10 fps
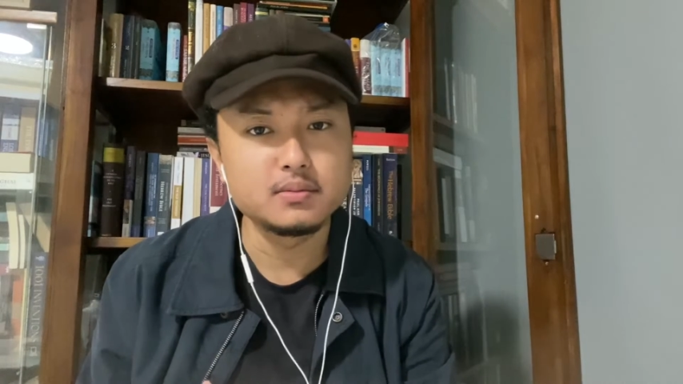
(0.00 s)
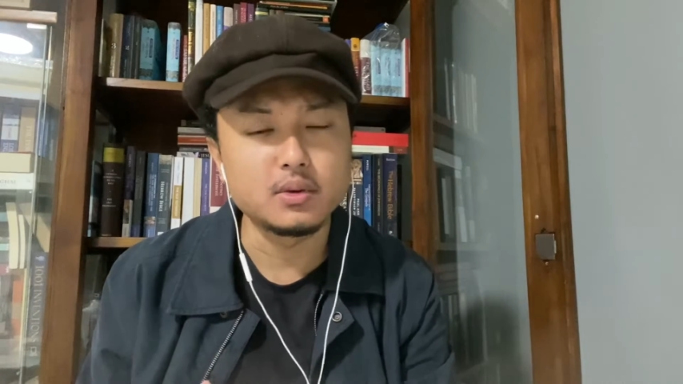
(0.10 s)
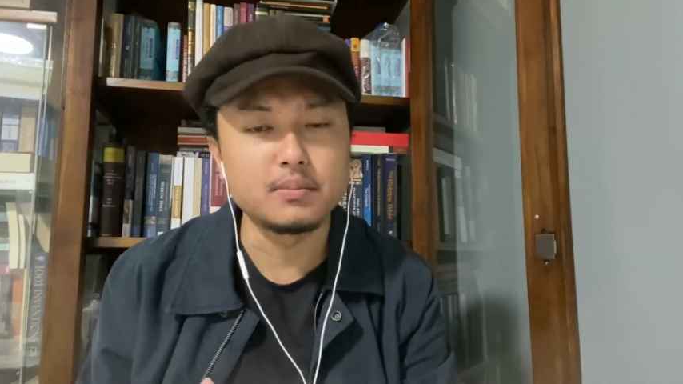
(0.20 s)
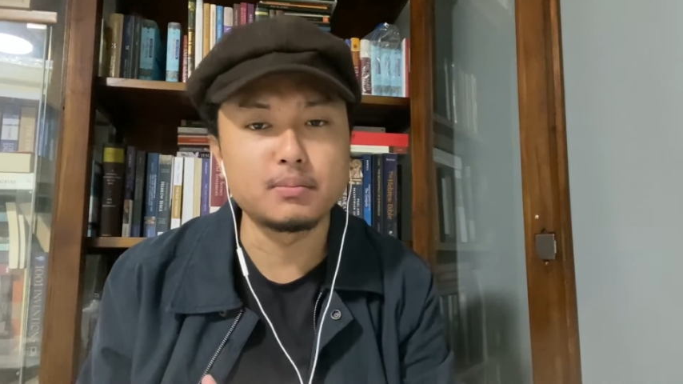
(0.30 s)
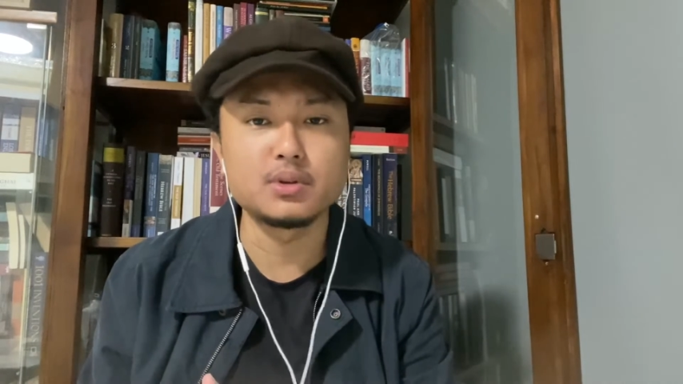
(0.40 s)

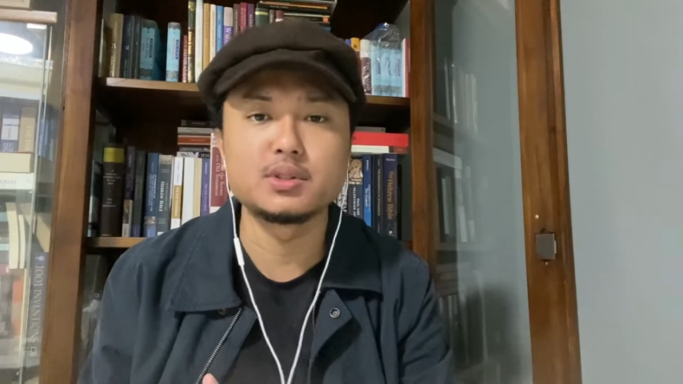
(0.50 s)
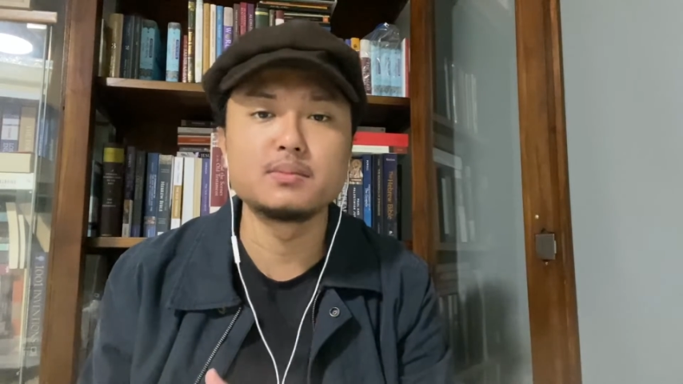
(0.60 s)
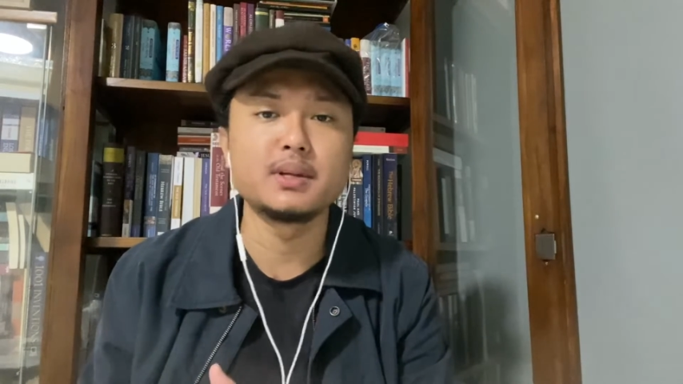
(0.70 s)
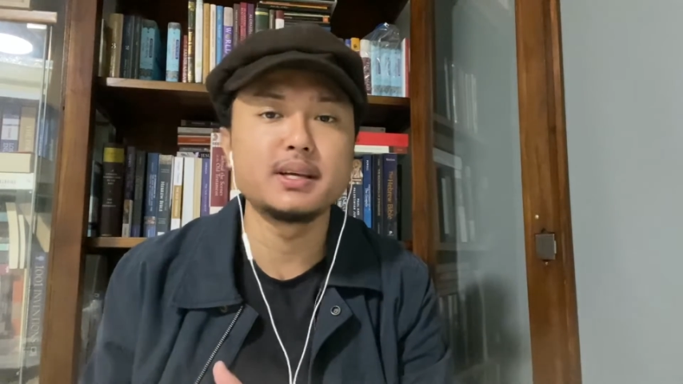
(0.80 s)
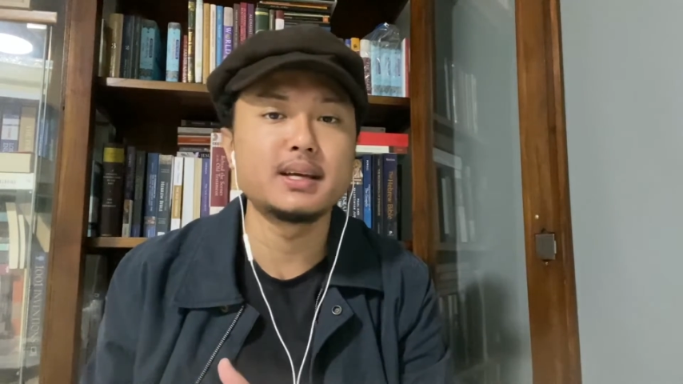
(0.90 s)
or
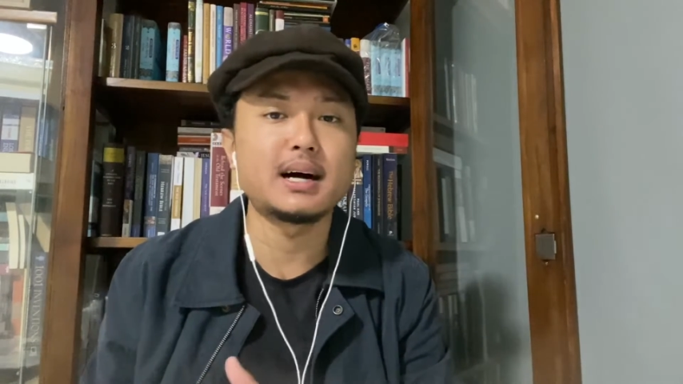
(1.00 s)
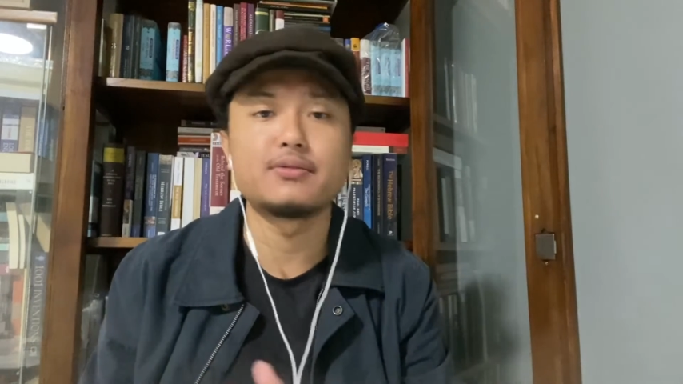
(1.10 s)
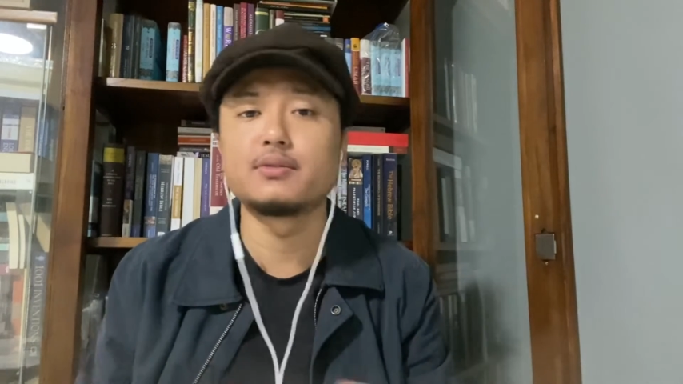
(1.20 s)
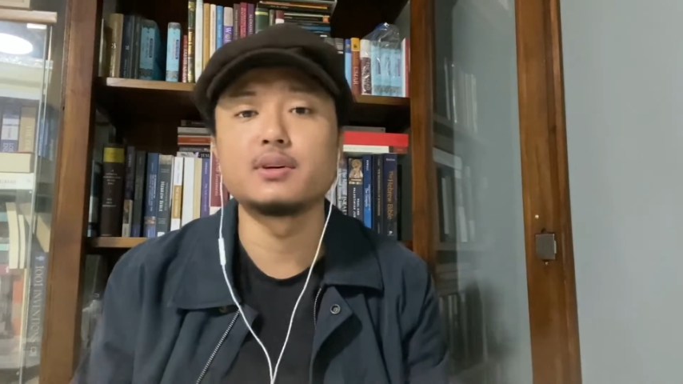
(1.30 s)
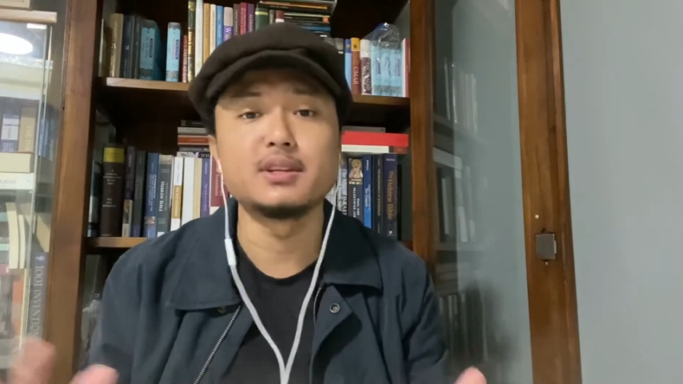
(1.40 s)
possibly
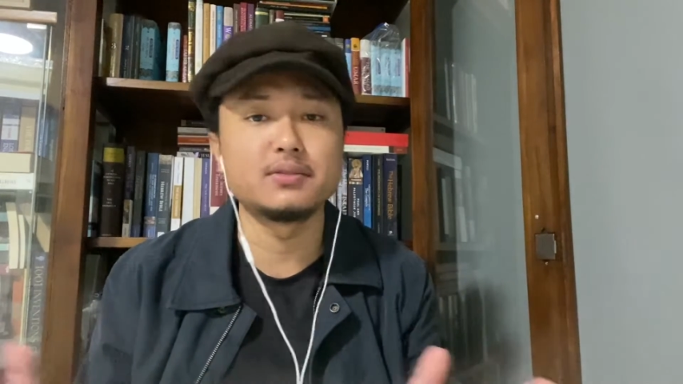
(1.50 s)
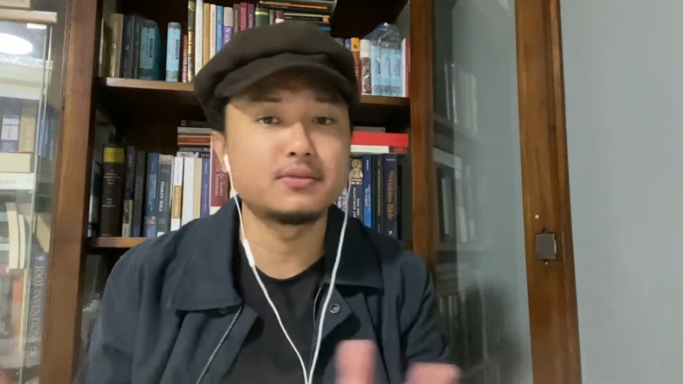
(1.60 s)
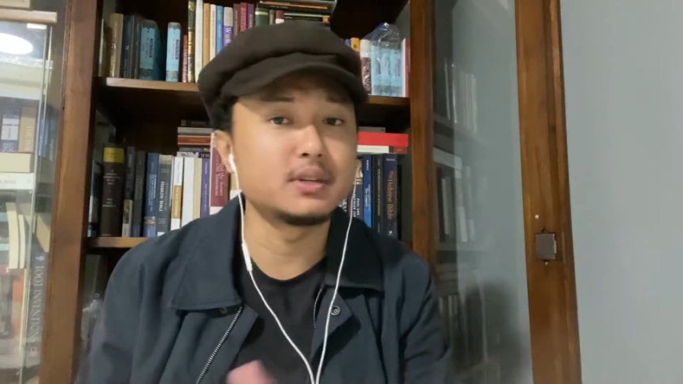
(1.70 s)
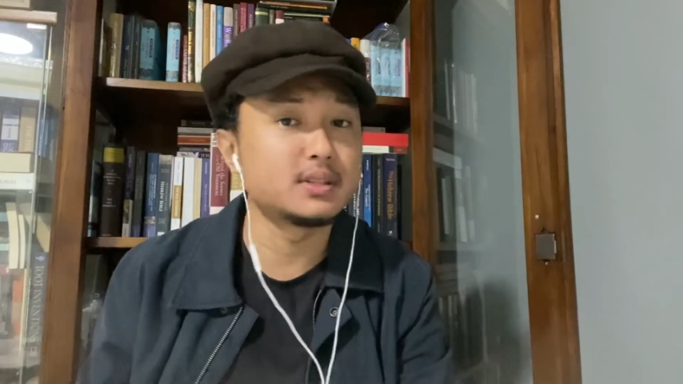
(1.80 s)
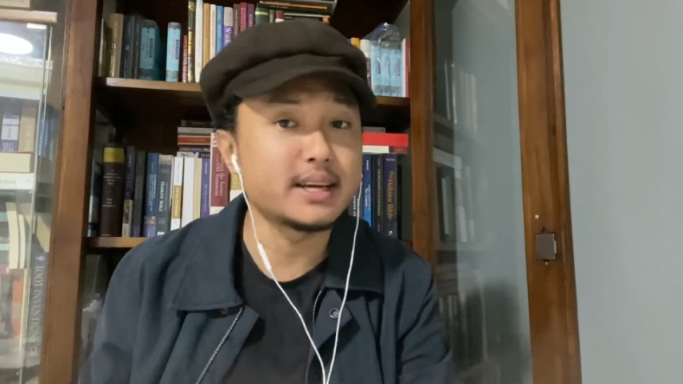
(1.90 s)
after the
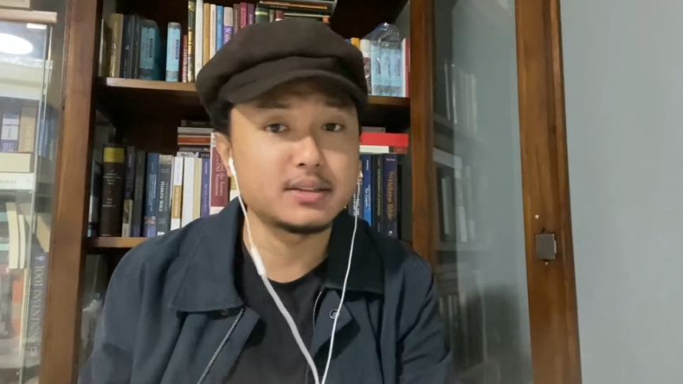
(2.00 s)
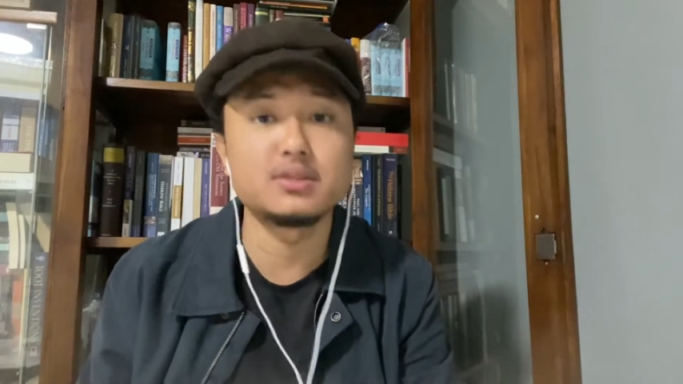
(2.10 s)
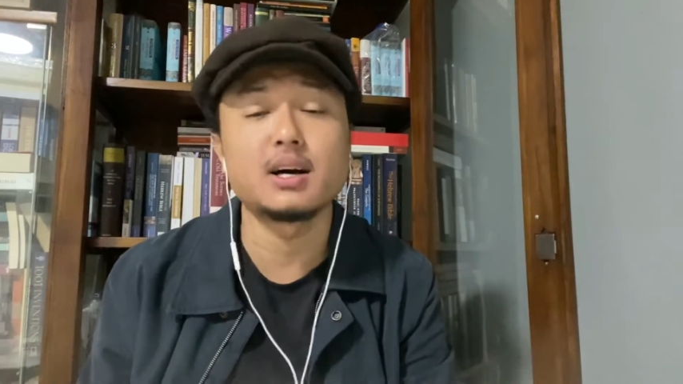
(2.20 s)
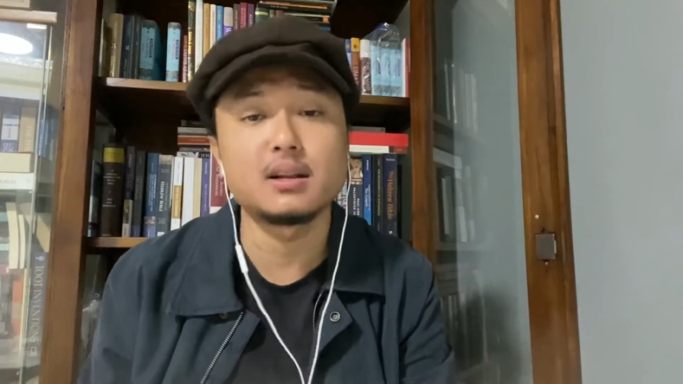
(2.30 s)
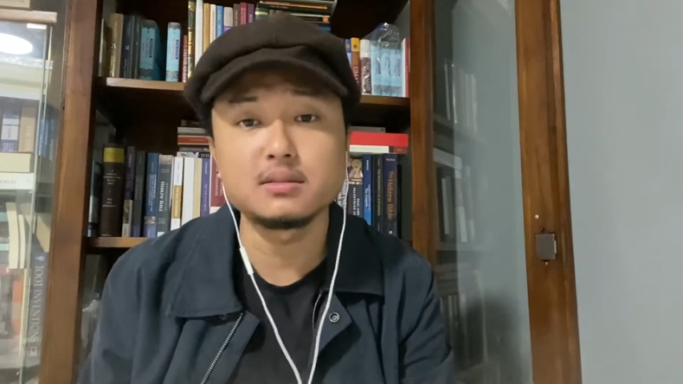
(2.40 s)
first
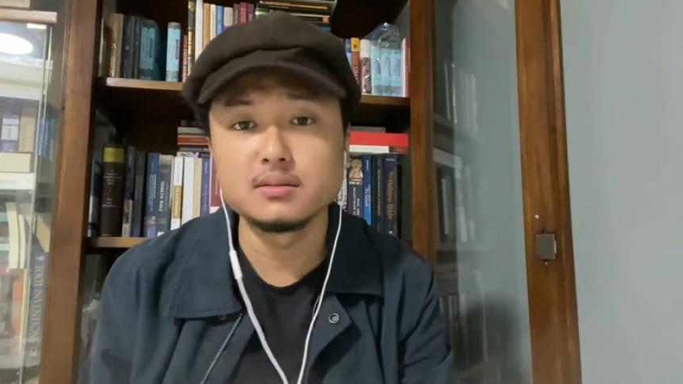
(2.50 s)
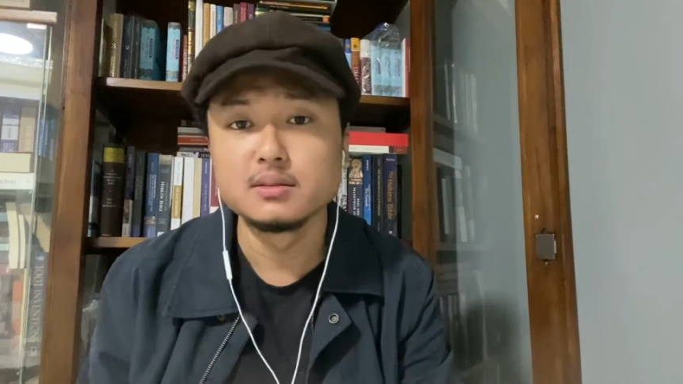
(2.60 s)
exile.